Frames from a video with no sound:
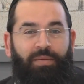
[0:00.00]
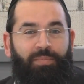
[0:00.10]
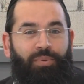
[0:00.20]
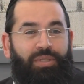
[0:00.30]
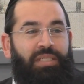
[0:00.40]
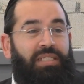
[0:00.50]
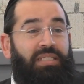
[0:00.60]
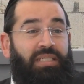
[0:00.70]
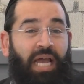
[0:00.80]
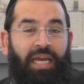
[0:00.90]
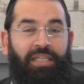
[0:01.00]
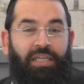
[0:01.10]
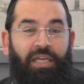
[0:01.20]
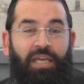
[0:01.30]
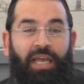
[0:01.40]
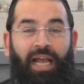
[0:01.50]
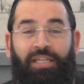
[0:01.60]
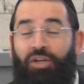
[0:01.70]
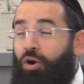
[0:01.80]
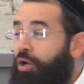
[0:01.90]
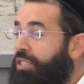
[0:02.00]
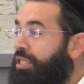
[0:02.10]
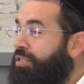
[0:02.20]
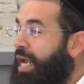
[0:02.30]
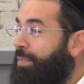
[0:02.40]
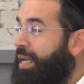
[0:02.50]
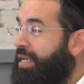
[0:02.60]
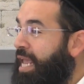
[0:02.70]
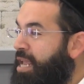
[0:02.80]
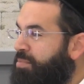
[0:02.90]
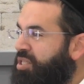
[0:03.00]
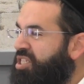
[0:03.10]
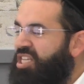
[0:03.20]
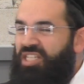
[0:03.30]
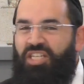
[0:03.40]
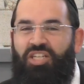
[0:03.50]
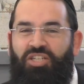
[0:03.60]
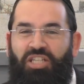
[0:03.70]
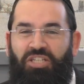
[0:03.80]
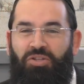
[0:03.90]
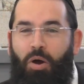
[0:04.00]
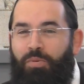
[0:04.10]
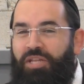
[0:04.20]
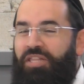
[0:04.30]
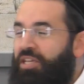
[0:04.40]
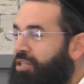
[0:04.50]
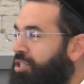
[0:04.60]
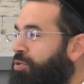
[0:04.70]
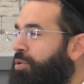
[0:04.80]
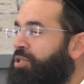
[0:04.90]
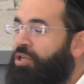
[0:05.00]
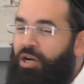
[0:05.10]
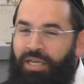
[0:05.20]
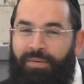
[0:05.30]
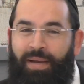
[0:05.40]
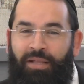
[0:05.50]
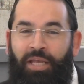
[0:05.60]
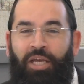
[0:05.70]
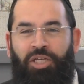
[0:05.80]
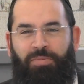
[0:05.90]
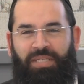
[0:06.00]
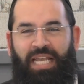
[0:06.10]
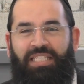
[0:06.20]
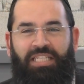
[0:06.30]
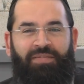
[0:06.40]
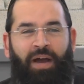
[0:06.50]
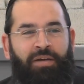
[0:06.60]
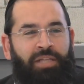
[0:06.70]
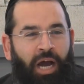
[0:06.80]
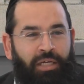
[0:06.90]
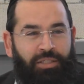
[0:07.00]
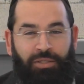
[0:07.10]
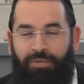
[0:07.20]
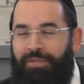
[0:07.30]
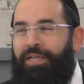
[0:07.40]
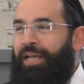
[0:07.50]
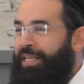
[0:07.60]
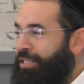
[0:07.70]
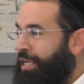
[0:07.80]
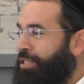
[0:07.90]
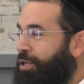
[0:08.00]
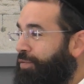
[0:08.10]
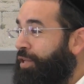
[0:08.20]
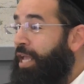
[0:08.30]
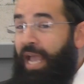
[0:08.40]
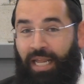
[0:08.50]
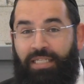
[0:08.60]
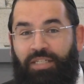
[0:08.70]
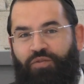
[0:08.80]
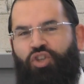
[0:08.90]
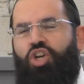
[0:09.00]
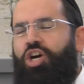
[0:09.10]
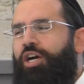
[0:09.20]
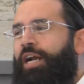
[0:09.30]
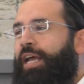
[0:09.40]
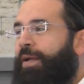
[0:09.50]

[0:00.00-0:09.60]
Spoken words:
person's side, and he calls his rabbi names. He says he doesn't know anything, he doesn't know what he's talking about, he should be sensitive how he talks to you, and so on and so forth. And he says, for sure,